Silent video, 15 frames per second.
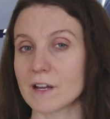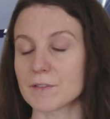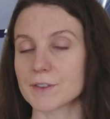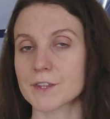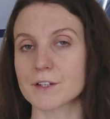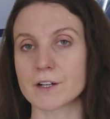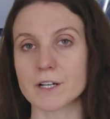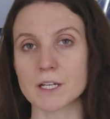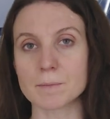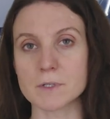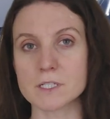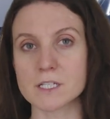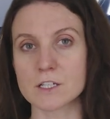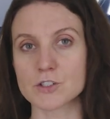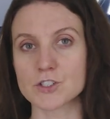around
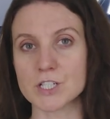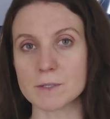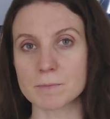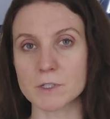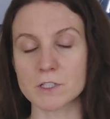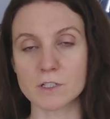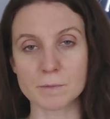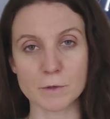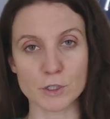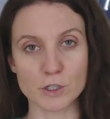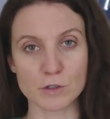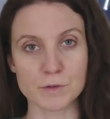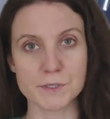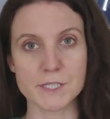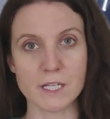30% cheaper to
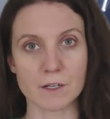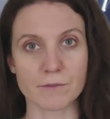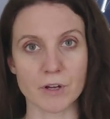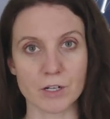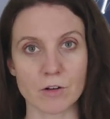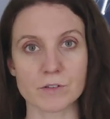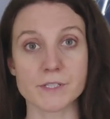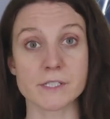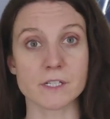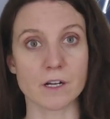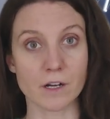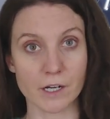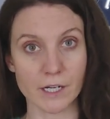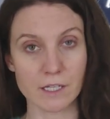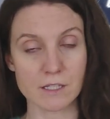produce than Renault's
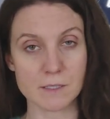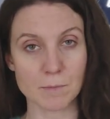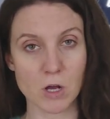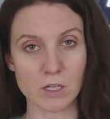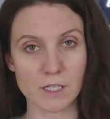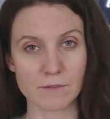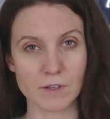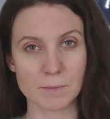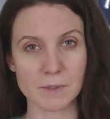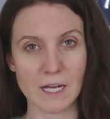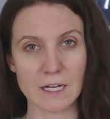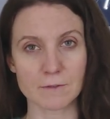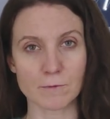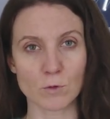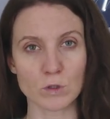current small EV
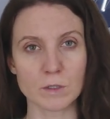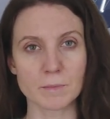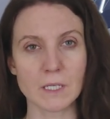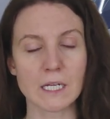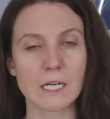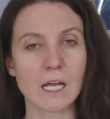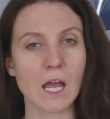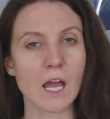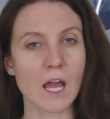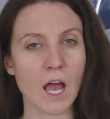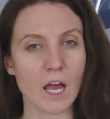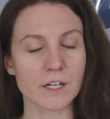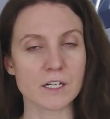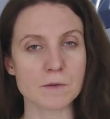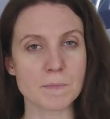platform,
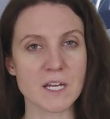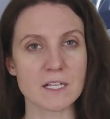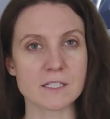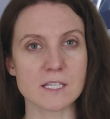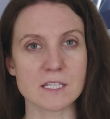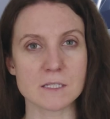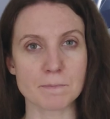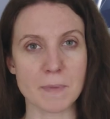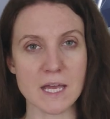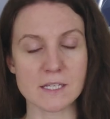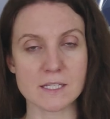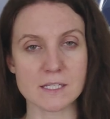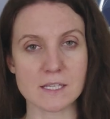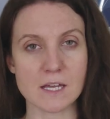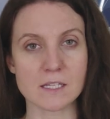underpins its
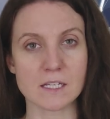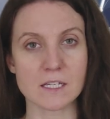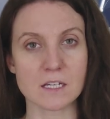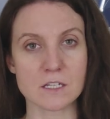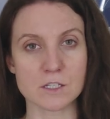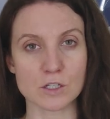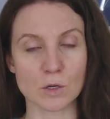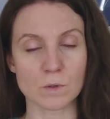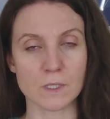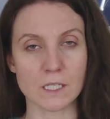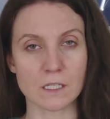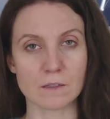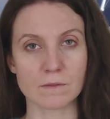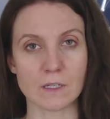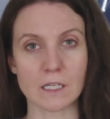best-selling Zoe
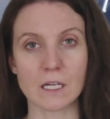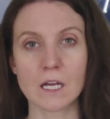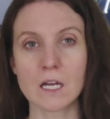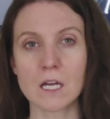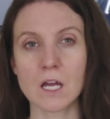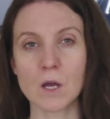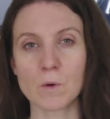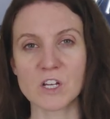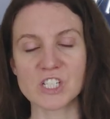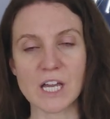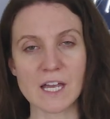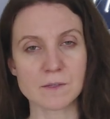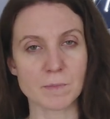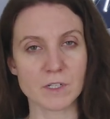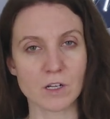EV, which
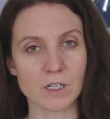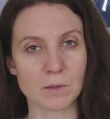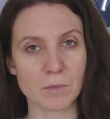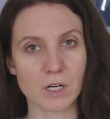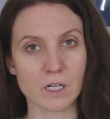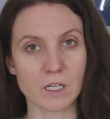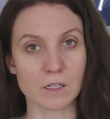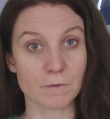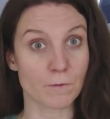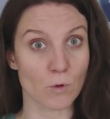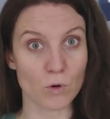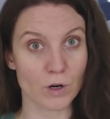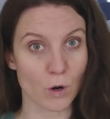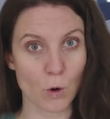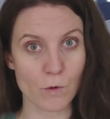has been on the market
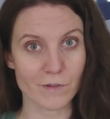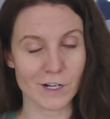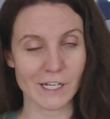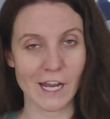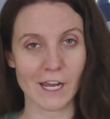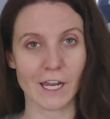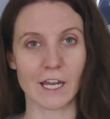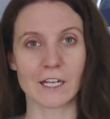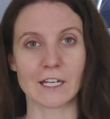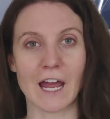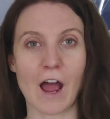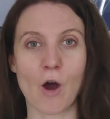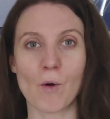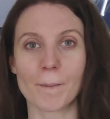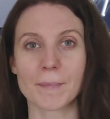for over a decade
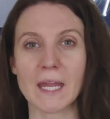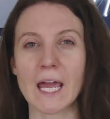now.